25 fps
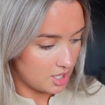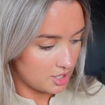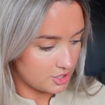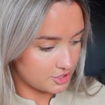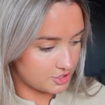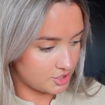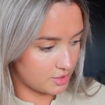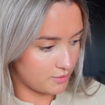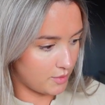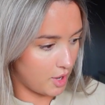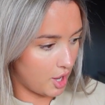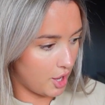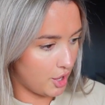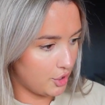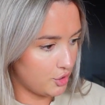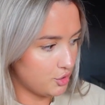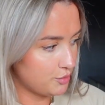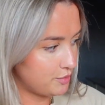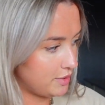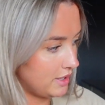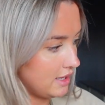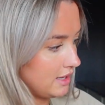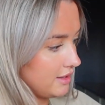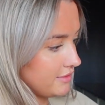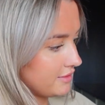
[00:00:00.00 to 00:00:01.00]
So I'm
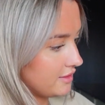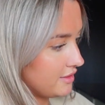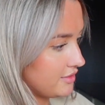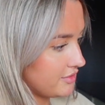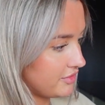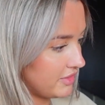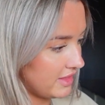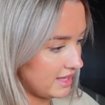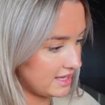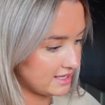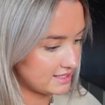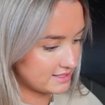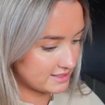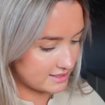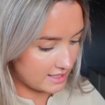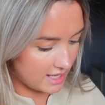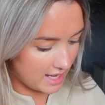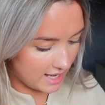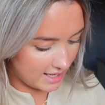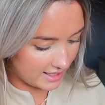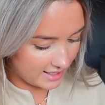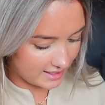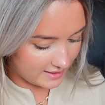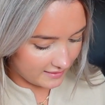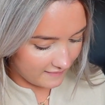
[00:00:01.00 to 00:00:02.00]
hoping that this
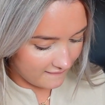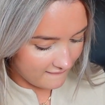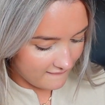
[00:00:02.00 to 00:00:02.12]
like